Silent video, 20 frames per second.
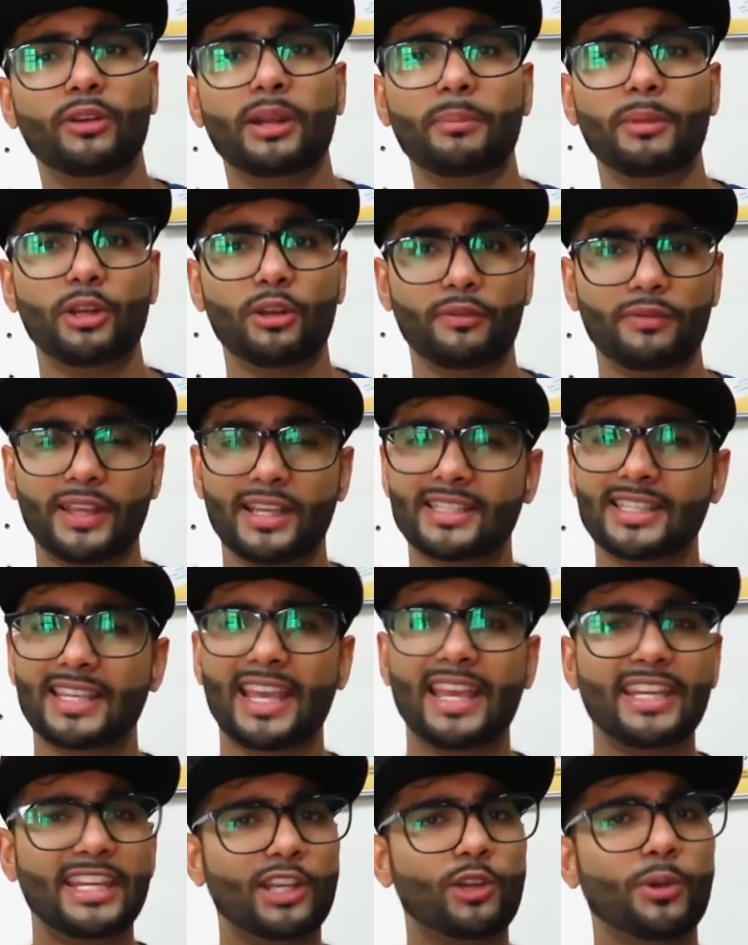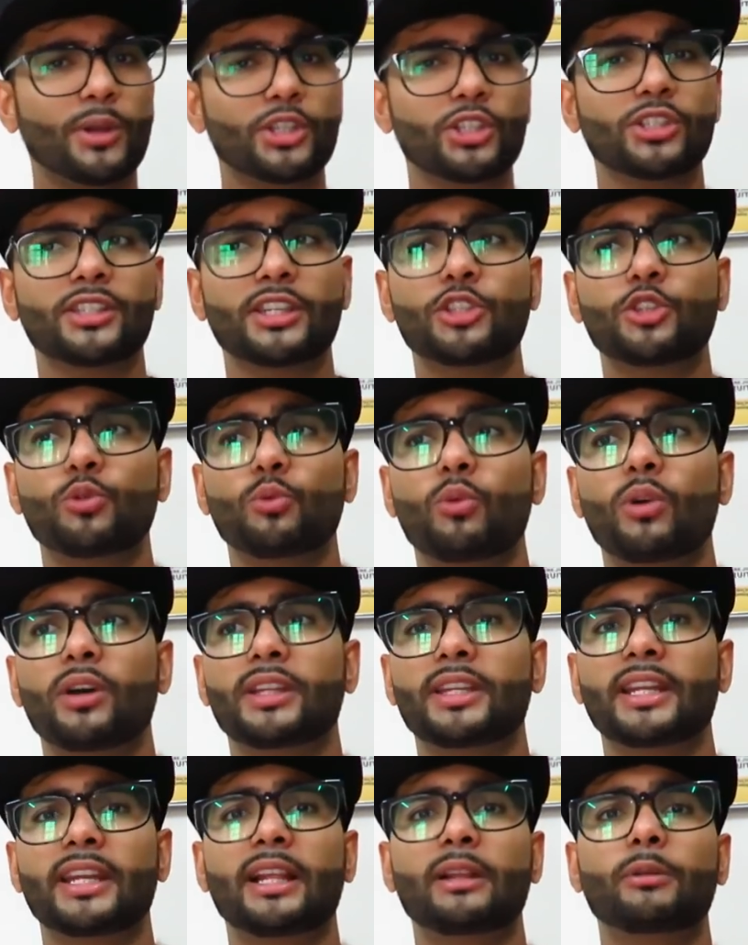Let me know if there's any questions that you
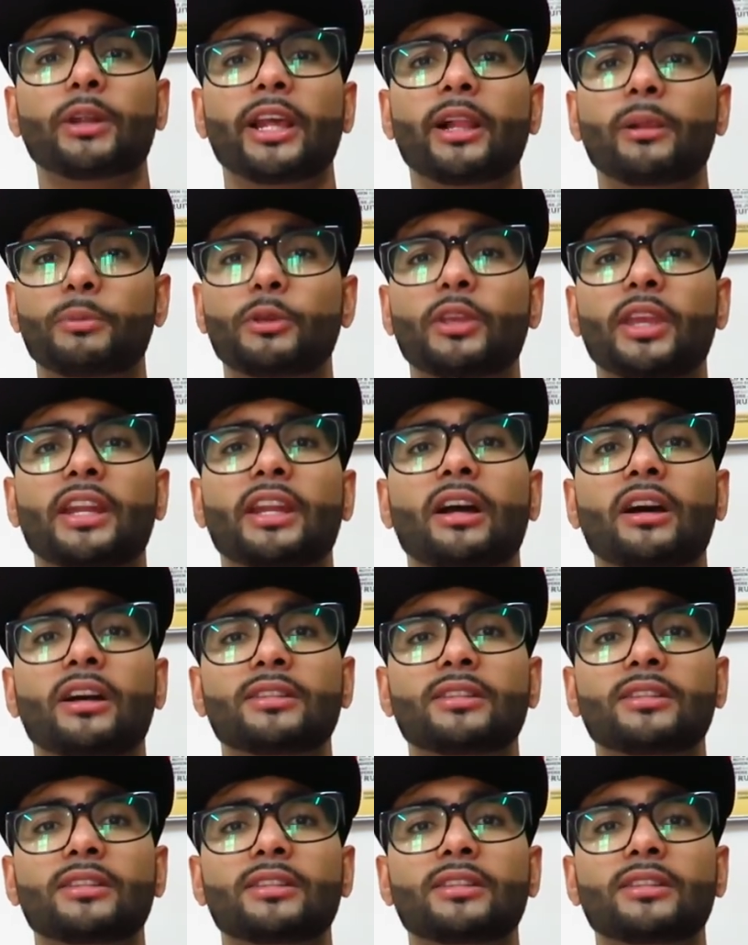want and I'll help you get